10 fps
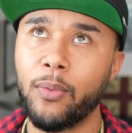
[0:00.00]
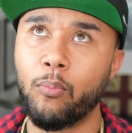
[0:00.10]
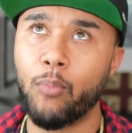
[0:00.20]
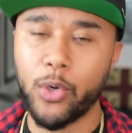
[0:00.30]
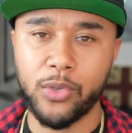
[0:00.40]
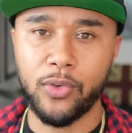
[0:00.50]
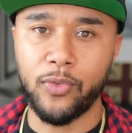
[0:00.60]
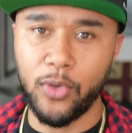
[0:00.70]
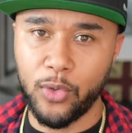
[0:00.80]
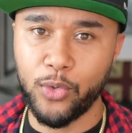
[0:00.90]
most
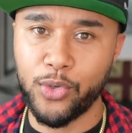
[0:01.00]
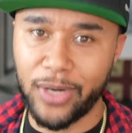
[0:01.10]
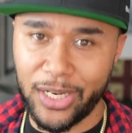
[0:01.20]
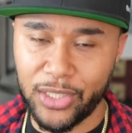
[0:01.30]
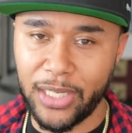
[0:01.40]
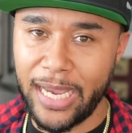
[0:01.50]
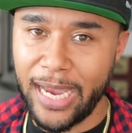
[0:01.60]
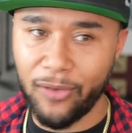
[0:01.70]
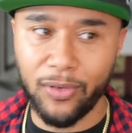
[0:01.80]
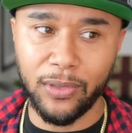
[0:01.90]
of you should actually
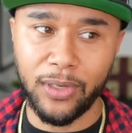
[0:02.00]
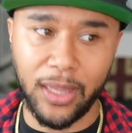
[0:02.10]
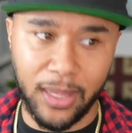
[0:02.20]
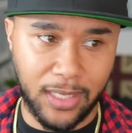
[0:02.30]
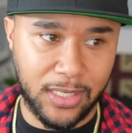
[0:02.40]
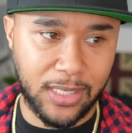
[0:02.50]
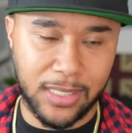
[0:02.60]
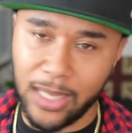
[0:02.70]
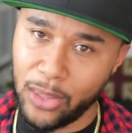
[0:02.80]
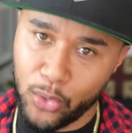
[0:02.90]
have a look at this,
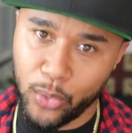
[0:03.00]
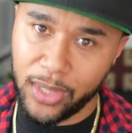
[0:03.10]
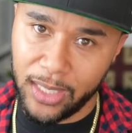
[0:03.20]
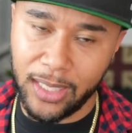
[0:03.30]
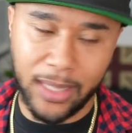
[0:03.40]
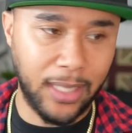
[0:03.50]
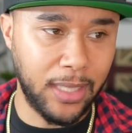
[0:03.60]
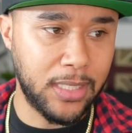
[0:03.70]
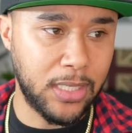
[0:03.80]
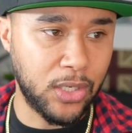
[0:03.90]
because I do think that
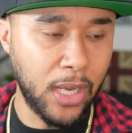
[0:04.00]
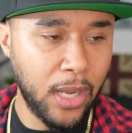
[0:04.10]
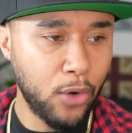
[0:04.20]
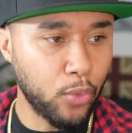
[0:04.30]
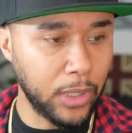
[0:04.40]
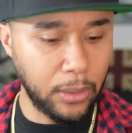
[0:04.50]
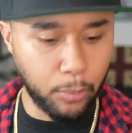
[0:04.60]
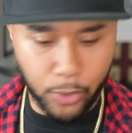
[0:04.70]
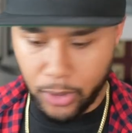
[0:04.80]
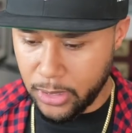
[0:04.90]
this is really
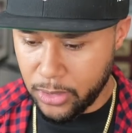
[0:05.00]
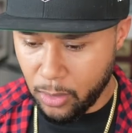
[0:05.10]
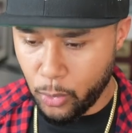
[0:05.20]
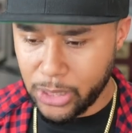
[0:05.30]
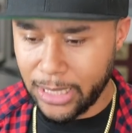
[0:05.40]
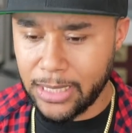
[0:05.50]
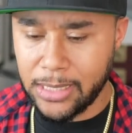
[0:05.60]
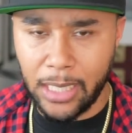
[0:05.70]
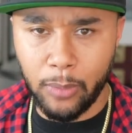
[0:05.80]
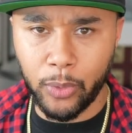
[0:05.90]
important. It's almost like a
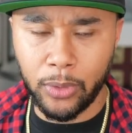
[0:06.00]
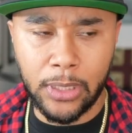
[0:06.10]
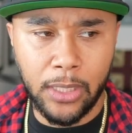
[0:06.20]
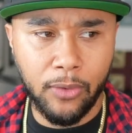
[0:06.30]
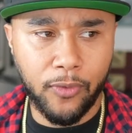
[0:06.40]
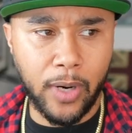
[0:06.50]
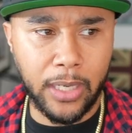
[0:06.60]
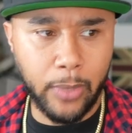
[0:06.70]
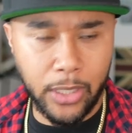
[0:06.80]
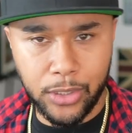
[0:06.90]
staple for
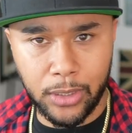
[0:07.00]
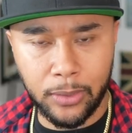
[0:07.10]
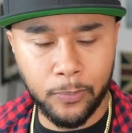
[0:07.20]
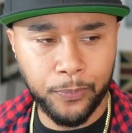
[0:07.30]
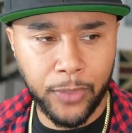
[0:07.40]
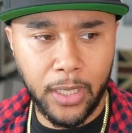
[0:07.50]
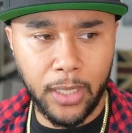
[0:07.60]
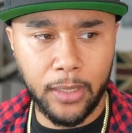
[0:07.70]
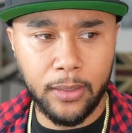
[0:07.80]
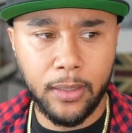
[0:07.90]
animation.
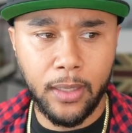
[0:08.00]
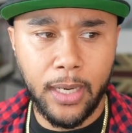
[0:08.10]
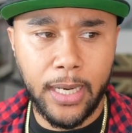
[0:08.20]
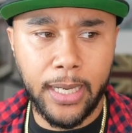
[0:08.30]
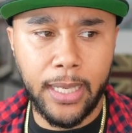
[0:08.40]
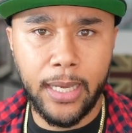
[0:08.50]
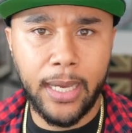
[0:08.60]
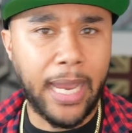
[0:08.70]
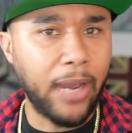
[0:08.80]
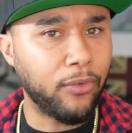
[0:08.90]
And I
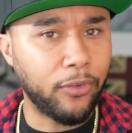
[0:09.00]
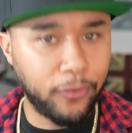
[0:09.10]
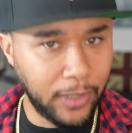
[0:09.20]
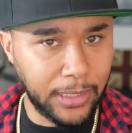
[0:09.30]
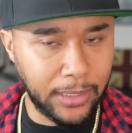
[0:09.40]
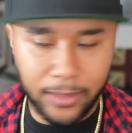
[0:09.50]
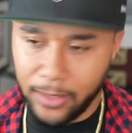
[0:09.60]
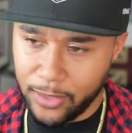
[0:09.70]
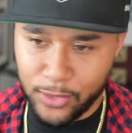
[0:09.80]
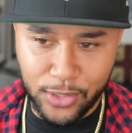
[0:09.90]
have a feeling,
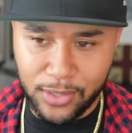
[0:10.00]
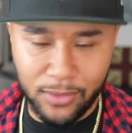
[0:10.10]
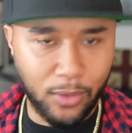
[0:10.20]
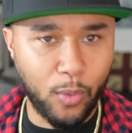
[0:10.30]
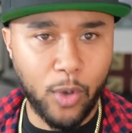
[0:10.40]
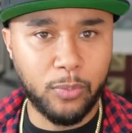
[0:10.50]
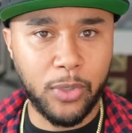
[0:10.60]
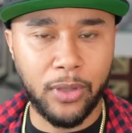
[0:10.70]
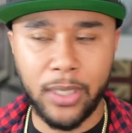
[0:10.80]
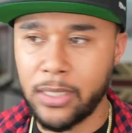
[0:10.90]
and this is, don't quote
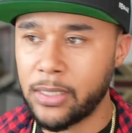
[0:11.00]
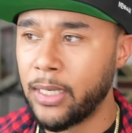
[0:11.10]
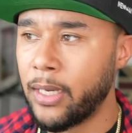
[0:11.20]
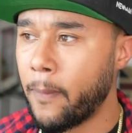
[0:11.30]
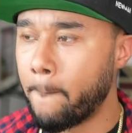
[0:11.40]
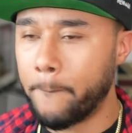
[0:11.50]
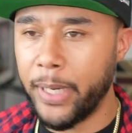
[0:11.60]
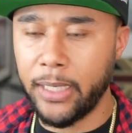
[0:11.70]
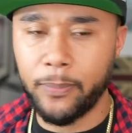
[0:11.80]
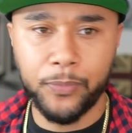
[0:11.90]
me on this,
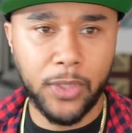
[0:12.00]
but